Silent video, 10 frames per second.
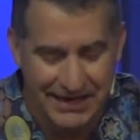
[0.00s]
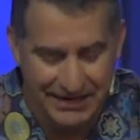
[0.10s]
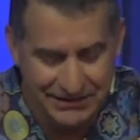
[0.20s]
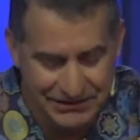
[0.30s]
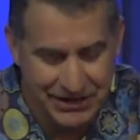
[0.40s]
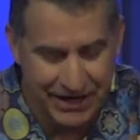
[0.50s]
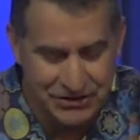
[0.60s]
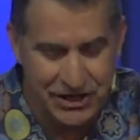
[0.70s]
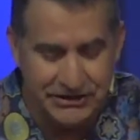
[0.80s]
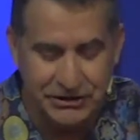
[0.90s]
It, uh,
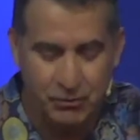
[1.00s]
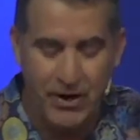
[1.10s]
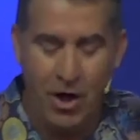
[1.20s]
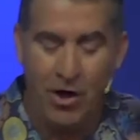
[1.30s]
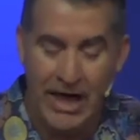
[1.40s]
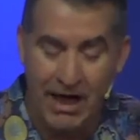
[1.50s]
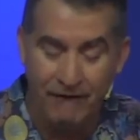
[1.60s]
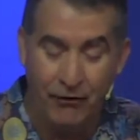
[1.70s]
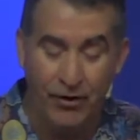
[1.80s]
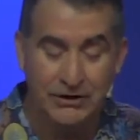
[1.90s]
Jesus went all
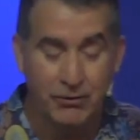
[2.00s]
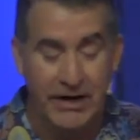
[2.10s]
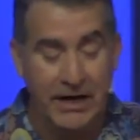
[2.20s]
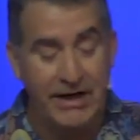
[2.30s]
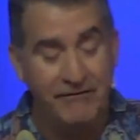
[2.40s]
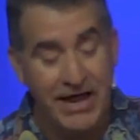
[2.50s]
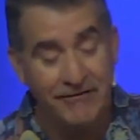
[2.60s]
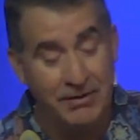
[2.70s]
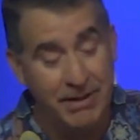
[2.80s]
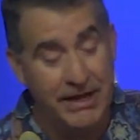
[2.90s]
out for us when he left
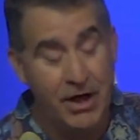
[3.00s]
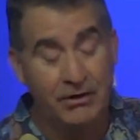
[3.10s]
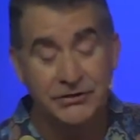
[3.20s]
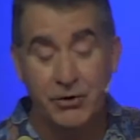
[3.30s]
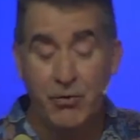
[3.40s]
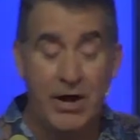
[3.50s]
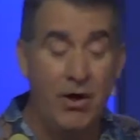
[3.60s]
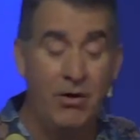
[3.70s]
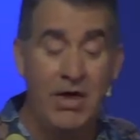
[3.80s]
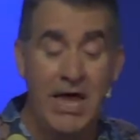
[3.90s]
heaven, but he also went
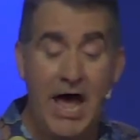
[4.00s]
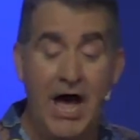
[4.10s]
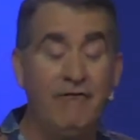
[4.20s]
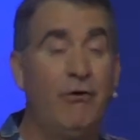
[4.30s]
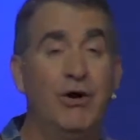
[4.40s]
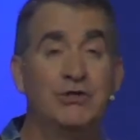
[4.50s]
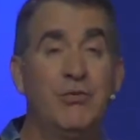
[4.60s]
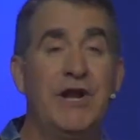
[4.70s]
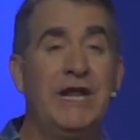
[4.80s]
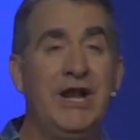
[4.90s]
all out for us
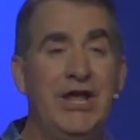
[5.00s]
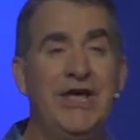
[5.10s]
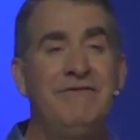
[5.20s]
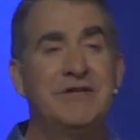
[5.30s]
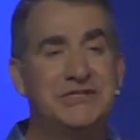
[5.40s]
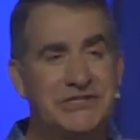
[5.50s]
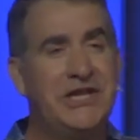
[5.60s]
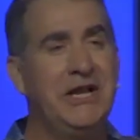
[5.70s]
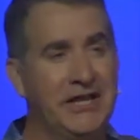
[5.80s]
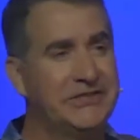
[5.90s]
when he lived
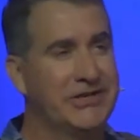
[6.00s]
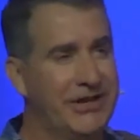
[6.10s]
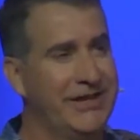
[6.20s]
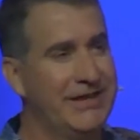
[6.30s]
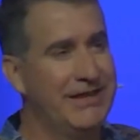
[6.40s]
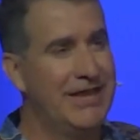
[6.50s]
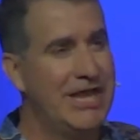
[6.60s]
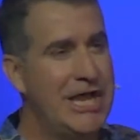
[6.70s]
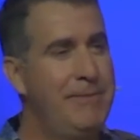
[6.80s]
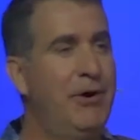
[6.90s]
sinlessly.
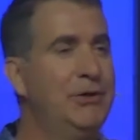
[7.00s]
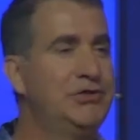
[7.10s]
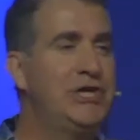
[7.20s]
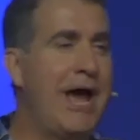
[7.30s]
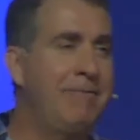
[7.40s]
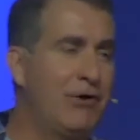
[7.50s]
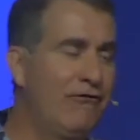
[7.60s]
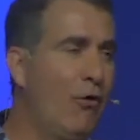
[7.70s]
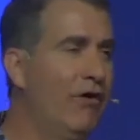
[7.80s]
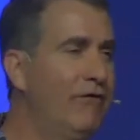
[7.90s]
Hebrews chapter
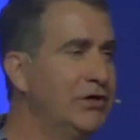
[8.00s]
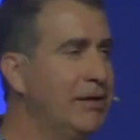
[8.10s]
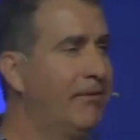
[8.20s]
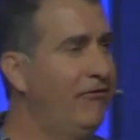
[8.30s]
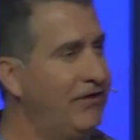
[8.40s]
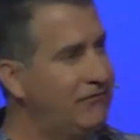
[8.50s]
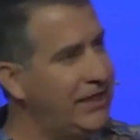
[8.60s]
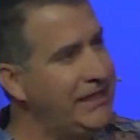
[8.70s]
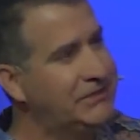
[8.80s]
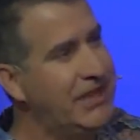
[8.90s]
4, verse number
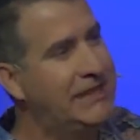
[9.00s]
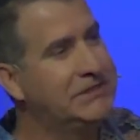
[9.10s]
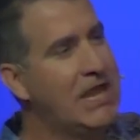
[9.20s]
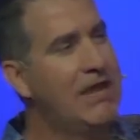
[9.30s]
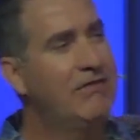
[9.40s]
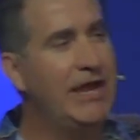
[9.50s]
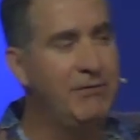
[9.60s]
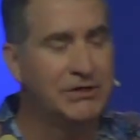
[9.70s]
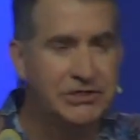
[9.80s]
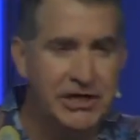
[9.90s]
15 says that
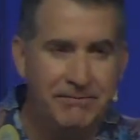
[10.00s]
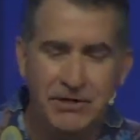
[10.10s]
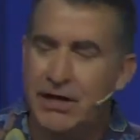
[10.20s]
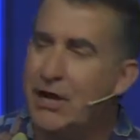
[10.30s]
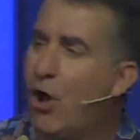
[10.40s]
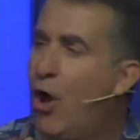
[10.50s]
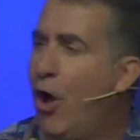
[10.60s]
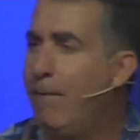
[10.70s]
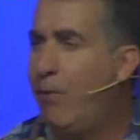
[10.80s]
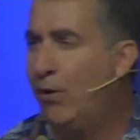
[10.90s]
he was tempted in
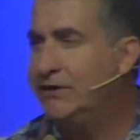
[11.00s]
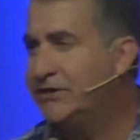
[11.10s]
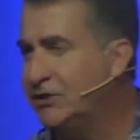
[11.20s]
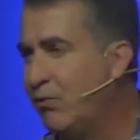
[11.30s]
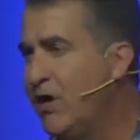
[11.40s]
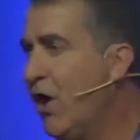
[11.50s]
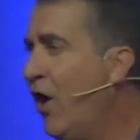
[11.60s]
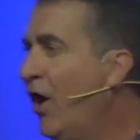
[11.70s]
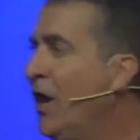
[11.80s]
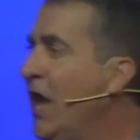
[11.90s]
all points as we
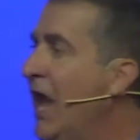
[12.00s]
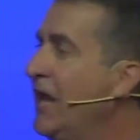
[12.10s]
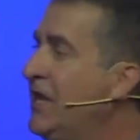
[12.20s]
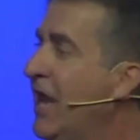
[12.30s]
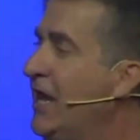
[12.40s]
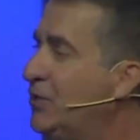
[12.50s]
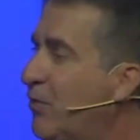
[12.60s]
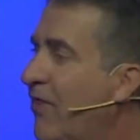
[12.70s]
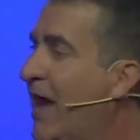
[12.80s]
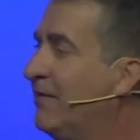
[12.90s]
are, and yet he's
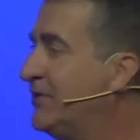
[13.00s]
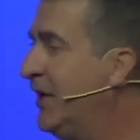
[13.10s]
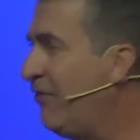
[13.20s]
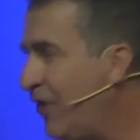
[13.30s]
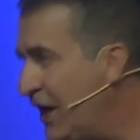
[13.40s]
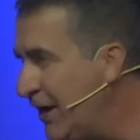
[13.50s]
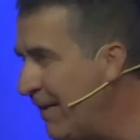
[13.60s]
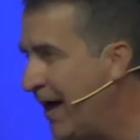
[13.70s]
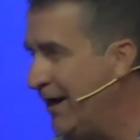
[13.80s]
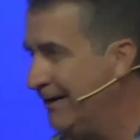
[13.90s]
without sin. Think
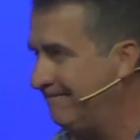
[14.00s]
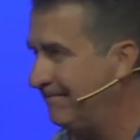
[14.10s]
about it.